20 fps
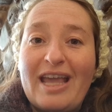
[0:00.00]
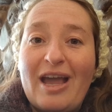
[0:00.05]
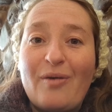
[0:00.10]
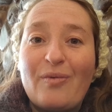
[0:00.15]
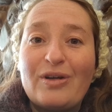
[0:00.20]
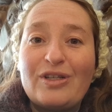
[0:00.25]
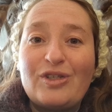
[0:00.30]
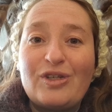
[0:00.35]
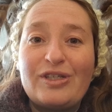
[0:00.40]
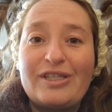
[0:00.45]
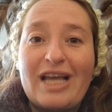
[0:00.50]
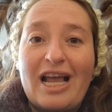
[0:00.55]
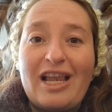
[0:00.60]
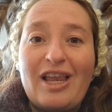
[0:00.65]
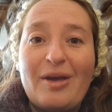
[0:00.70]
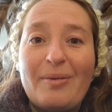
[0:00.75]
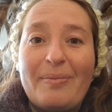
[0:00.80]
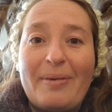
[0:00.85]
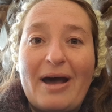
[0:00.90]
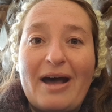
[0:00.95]
I want to tell
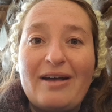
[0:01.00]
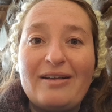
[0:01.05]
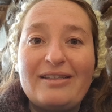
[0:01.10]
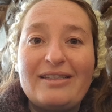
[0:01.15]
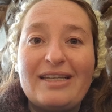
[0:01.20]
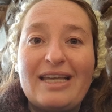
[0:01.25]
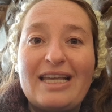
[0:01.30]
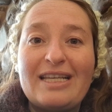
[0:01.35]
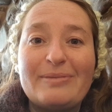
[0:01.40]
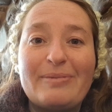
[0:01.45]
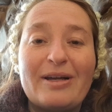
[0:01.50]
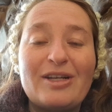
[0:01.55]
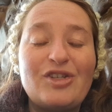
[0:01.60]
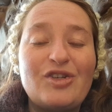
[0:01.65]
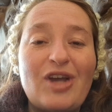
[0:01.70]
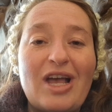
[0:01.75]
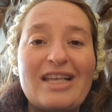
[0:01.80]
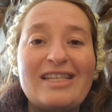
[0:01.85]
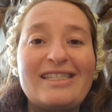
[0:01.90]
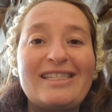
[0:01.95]
you about is my
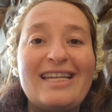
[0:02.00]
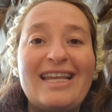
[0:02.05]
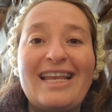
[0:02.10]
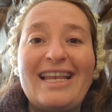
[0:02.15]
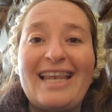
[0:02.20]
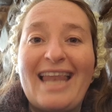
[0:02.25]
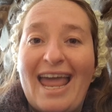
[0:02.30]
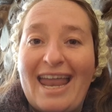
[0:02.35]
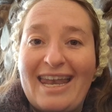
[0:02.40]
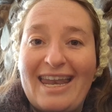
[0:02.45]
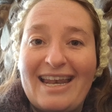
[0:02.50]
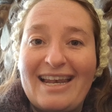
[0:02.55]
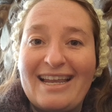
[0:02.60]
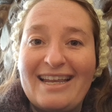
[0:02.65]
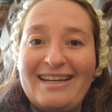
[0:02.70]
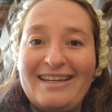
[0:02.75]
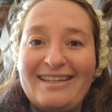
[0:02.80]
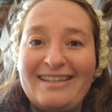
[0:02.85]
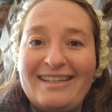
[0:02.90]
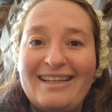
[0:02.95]
trusty
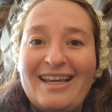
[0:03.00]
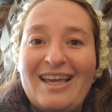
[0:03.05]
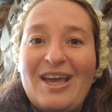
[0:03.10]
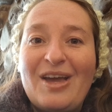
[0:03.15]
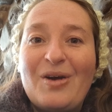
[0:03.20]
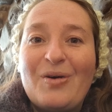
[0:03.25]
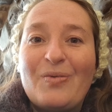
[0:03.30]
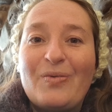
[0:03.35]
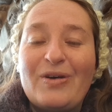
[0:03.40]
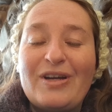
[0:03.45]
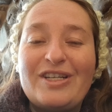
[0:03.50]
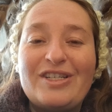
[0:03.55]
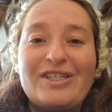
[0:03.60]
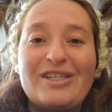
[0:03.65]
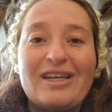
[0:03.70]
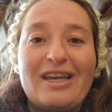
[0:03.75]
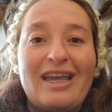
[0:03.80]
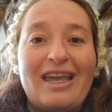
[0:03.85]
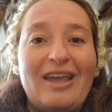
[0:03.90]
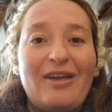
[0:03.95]
Lanolin,
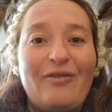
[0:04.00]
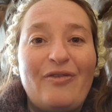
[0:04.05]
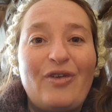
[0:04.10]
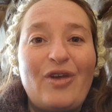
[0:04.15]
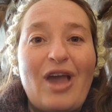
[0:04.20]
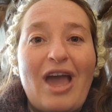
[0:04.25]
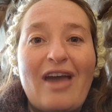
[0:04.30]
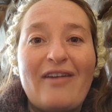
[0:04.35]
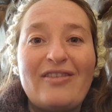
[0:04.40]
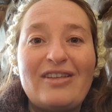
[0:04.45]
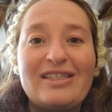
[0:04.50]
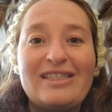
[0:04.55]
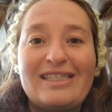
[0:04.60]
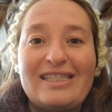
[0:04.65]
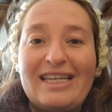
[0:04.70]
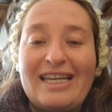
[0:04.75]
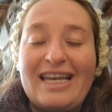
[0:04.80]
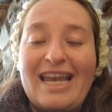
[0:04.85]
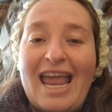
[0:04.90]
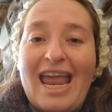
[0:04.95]
which if you haven't
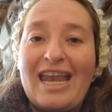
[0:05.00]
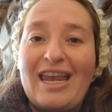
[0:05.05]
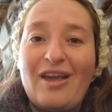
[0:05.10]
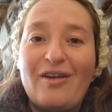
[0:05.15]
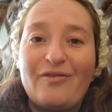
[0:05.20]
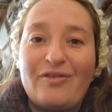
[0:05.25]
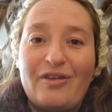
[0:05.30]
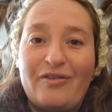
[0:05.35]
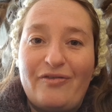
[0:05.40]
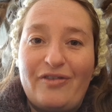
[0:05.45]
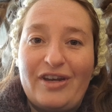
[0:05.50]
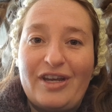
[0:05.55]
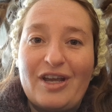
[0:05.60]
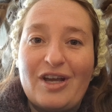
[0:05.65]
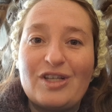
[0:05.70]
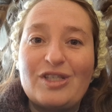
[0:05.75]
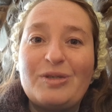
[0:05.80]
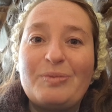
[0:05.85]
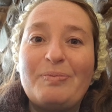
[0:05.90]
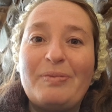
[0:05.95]
seen any of the
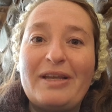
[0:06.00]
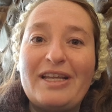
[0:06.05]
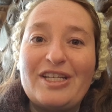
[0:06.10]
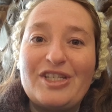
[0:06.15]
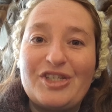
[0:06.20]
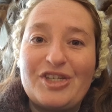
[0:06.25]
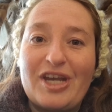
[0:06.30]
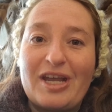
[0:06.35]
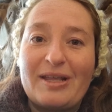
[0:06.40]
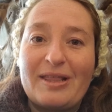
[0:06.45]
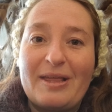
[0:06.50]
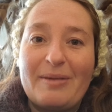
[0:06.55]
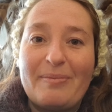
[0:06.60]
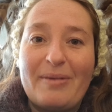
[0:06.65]
videos, please check them